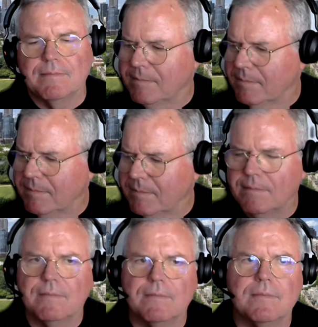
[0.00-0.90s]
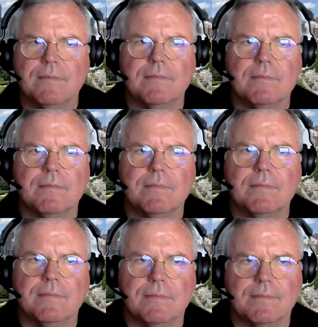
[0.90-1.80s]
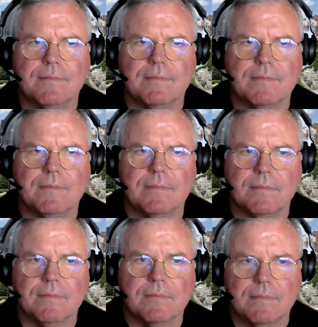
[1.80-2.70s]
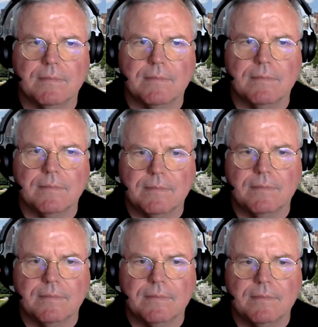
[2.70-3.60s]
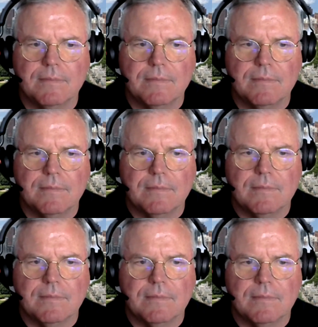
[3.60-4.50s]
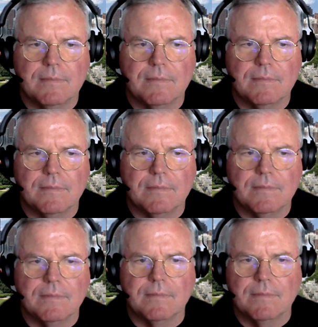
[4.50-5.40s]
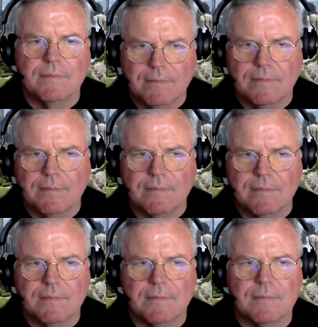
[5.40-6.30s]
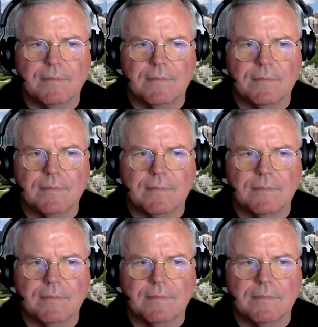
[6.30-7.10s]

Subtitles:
The person shown says nothing.